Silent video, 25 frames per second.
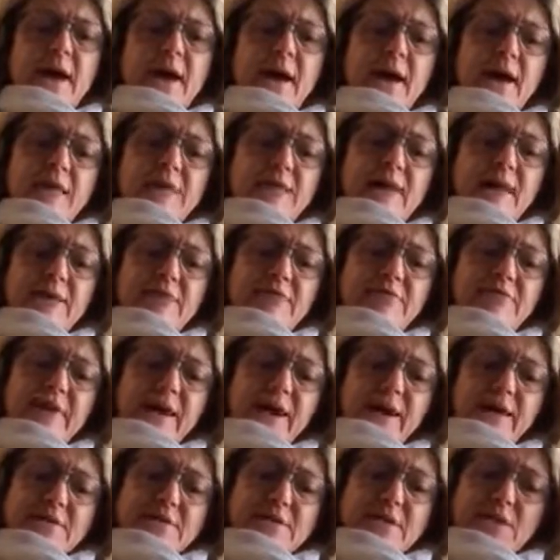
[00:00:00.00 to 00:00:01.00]
and then
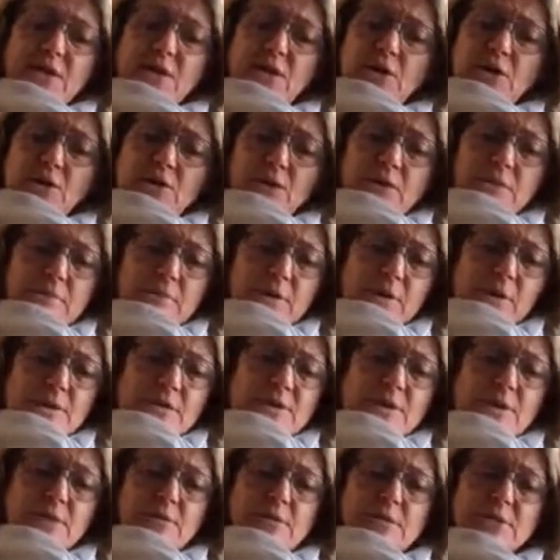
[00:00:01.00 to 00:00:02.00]
found he couldn't
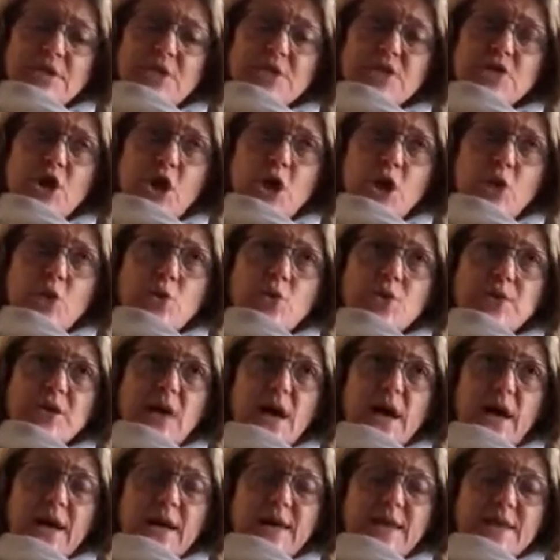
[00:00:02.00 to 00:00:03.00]
because he was so
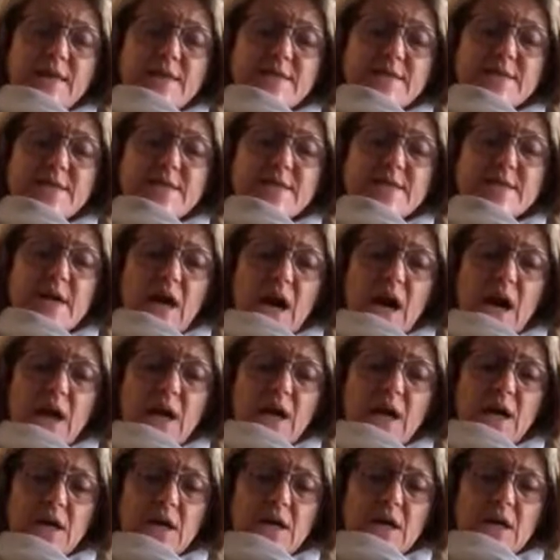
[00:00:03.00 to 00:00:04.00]
tightly
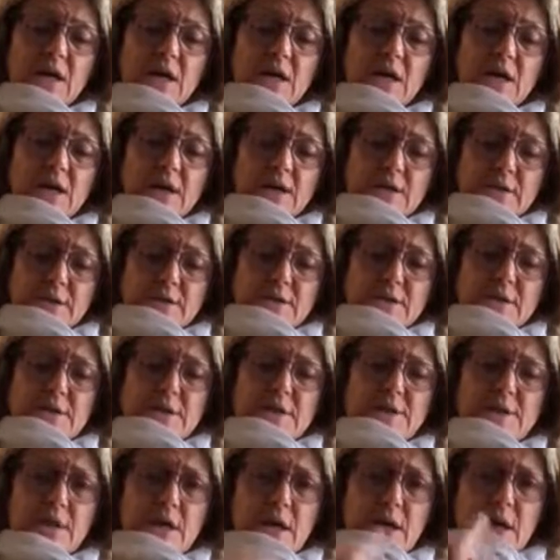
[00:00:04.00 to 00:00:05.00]
stuck, and a
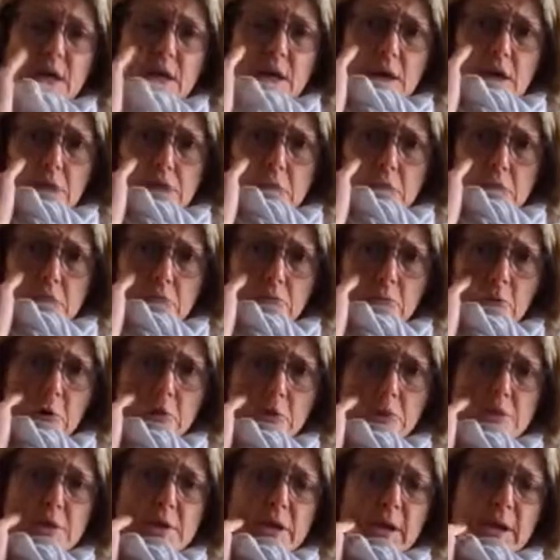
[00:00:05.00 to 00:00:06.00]
tear
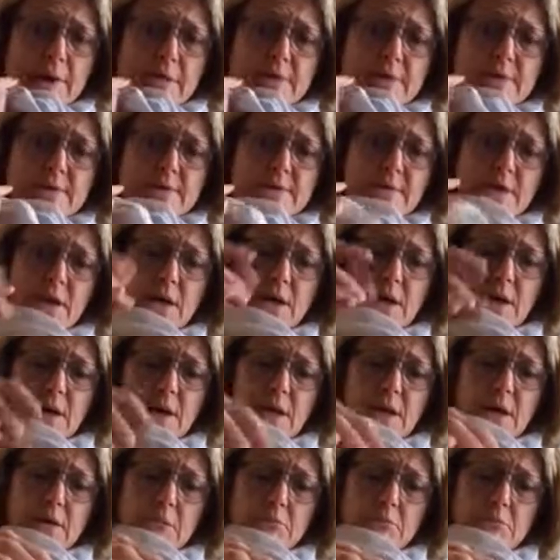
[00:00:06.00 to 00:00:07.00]
rolled down his
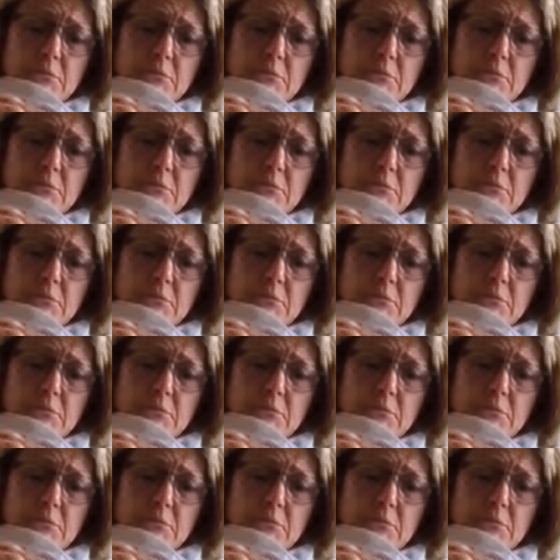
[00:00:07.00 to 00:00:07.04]
eye.